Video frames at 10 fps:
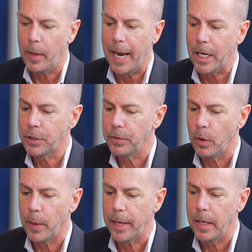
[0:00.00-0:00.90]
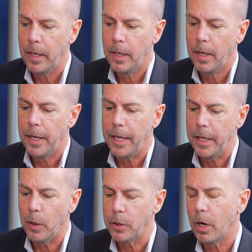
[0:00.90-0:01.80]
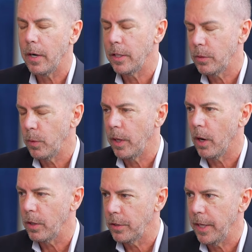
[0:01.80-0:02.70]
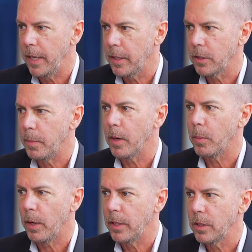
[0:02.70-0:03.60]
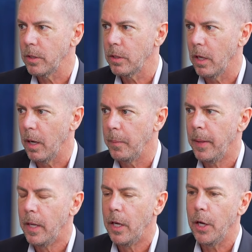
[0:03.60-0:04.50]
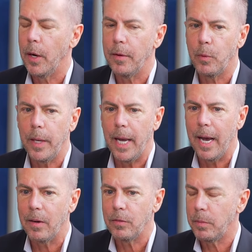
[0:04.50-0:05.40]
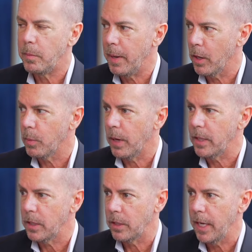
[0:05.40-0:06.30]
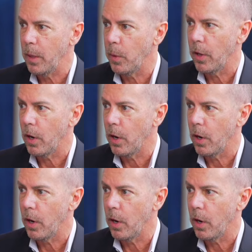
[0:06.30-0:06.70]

Cash flowing. It's hard. It's really hard to say because metal prices. If we have metal prices stay where